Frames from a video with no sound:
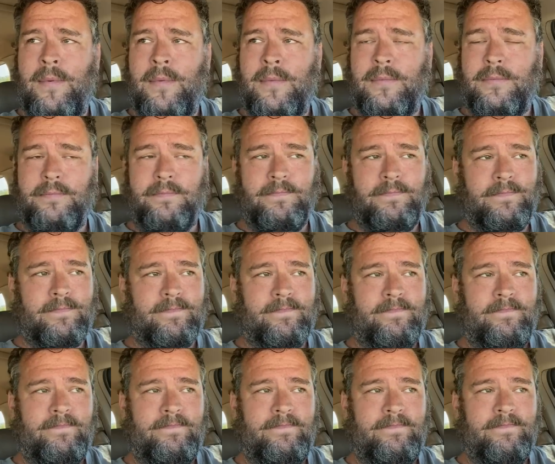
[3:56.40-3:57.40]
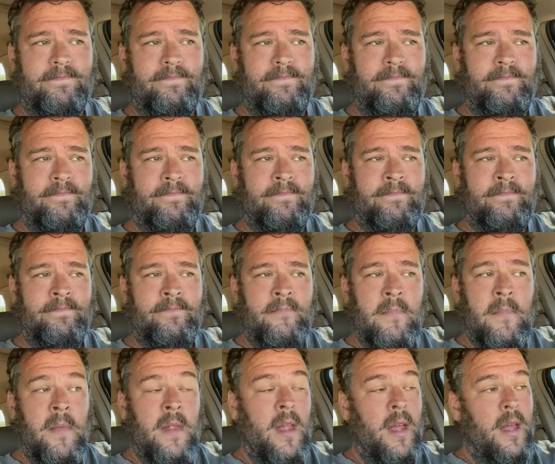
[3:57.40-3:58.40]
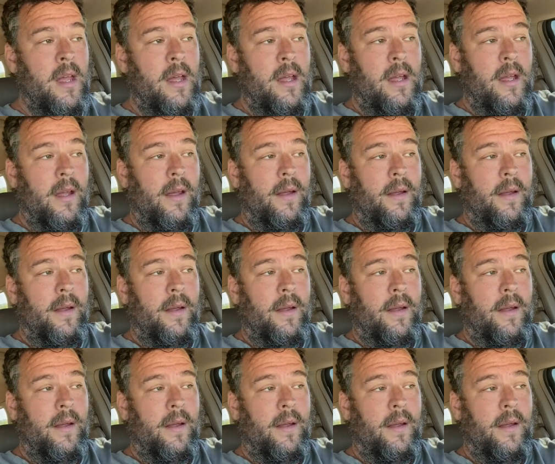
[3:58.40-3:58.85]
No one is speaking in this clip.